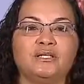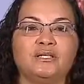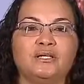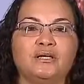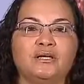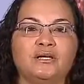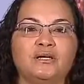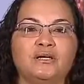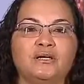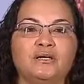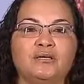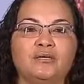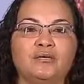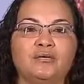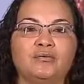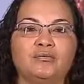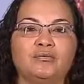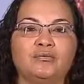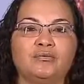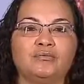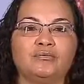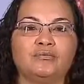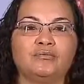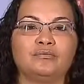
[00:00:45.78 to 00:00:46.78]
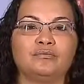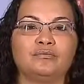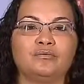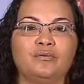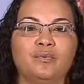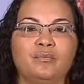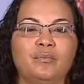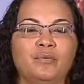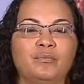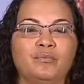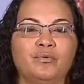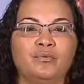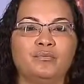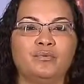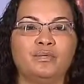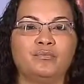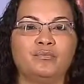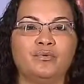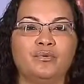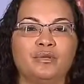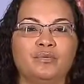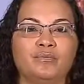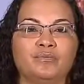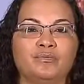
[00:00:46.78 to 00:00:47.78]
where people would be
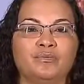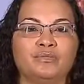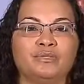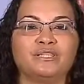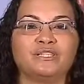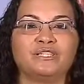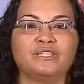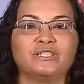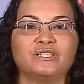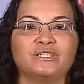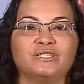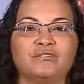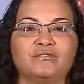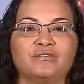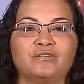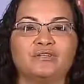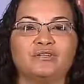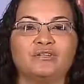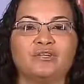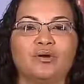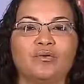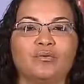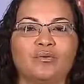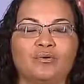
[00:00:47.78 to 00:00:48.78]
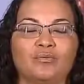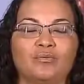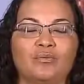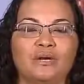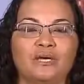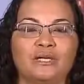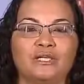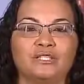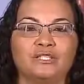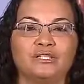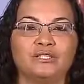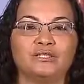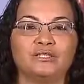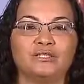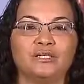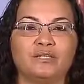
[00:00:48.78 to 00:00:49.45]
more appreciative of lower wages.